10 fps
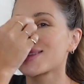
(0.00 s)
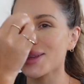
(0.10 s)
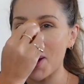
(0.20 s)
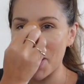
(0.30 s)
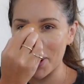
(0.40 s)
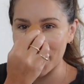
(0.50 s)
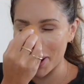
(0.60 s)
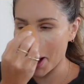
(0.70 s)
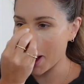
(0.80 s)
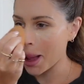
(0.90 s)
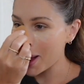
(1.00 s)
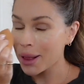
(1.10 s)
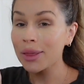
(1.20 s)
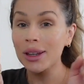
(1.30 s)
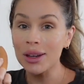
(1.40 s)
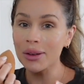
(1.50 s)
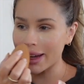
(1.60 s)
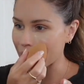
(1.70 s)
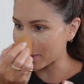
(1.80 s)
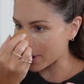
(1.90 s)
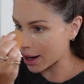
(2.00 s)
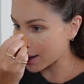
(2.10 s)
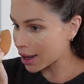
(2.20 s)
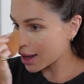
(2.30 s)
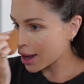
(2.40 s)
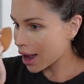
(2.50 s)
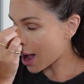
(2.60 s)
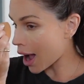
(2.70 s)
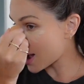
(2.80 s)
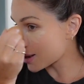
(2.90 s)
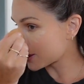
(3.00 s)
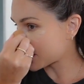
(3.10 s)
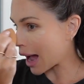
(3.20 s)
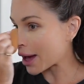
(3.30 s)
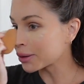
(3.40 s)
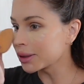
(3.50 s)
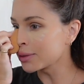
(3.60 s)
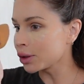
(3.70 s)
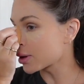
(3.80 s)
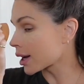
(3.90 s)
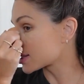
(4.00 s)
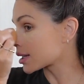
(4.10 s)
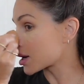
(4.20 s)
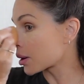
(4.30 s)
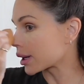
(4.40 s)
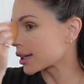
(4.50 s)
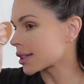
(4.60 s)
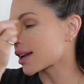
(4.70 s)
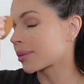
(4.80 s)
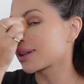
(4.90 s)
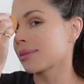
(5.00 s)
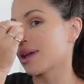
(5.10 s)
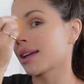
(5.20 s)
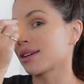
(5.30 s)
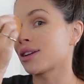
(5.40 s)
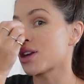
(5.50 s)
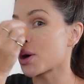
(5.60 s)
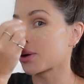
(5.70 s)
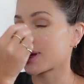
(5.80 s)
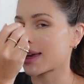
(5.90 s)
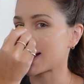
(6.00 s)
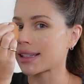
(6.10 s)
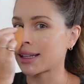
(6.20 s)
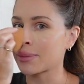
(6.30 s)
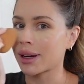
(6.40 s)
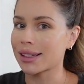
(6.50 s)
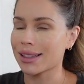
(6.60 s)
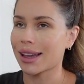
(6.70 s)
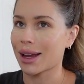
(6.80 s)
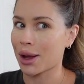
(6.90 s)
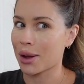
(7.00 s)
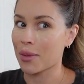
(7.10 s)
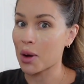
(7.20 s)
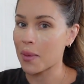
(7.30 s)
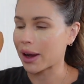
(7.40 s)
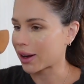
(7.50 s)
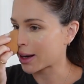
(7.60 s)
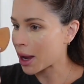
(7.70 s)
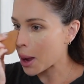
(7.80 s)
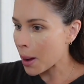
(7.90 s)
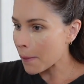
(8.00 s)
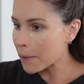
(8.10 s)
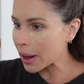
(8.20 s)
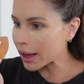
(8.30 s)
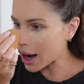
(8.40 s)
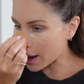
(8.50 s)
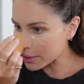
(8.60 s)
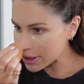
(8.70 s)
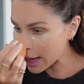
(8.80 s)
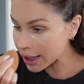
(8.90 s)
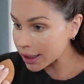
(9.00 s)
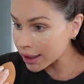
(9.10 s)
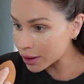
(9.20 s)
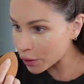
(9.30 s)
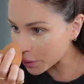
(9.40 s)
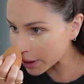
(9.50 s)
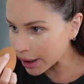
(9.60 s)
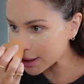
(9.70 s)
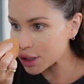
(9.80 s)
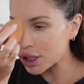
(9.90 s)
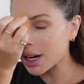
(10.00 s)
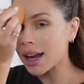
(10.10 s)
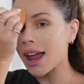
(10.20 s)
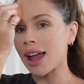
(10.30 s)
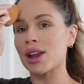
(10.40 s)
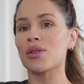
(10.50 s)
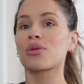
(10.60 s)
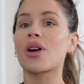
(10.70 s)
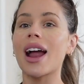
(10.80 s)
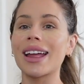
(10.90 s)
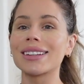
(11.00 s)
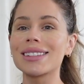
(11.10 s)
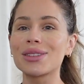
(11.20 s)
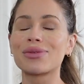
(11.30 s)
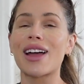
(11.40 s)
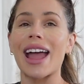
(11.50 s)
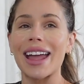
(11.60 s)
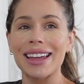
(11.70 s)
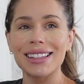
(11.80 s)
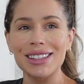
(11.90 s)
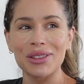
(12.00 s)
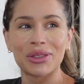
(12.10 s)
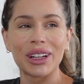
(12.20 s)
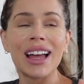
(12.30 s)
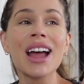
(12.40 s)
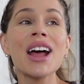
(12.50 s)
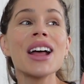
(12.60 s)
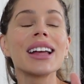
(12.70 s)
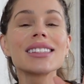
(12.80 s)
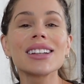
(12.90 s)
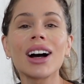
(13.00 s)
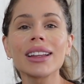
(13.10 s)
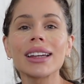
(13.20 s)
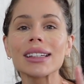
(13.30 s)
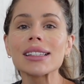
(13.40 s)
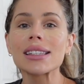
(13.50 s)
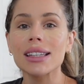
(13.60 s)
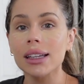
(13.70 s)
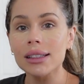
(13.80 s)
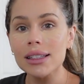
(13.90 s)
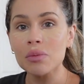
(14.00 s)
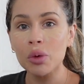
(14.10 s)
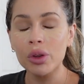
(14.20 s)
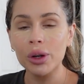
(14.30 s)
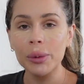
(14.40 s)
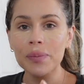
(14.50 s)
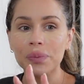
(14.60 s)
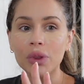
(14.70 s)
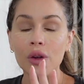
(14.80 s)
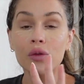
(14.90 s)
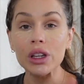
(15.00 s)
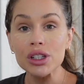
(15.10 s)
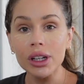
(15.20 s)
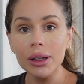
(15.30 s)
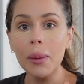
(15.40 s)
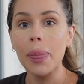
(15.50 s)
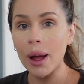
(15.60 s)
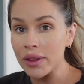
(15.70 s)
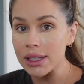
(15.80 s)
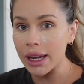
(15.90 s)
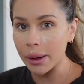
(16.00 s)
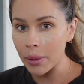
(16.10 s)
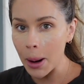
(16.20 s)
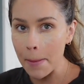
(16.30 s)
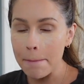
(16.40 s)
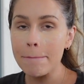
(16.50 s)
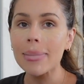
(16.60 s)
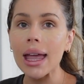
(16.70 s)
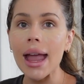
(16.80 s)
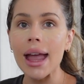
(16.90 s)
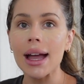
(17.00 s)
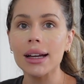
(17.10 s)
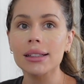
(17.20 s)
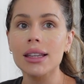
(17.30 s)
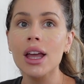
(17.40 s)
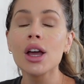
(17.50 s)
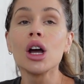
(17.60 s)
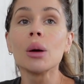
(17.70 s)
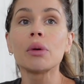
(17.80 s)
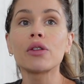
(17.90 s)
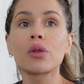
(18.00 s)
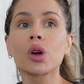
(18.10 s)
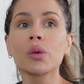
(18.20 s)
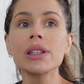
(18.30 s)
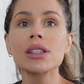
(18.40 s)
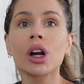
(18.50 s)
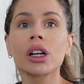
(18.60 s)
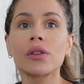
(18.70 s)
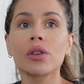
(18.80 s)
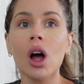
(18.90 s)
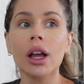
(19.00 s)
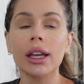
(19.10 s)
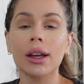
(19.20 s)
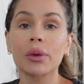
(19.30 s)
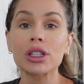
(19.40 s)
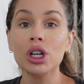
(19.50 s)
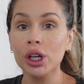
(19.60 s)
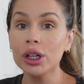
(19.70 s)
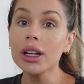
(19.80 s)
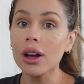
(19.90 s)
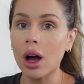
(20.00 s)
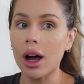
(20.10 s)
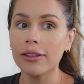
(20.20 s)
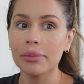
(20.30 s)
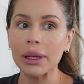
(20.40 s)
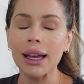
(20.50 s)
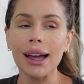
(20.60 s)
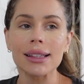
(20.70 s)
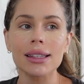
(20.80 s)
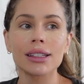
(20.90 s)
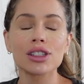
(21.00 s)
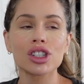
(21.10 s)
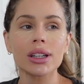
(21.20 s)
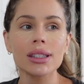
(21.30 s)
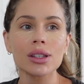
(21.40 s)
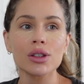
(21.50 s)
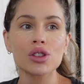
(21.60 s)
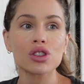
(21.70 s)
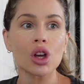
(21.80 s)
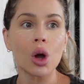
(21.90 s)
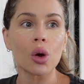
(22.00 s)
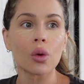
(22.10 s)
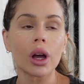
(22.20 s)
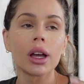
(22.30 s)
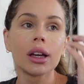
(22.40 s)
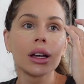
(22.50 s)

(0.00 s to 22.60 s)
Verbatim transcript: so the new camera. Um, I don't know if you guys noticed, but I'm gonna make a note in case anybody's like, um, oh my god. But I was editing the footage, and Ryan's face, it's got like a skin smoother feature on this camera, and before we started vlogging, we turned it off because it just looks so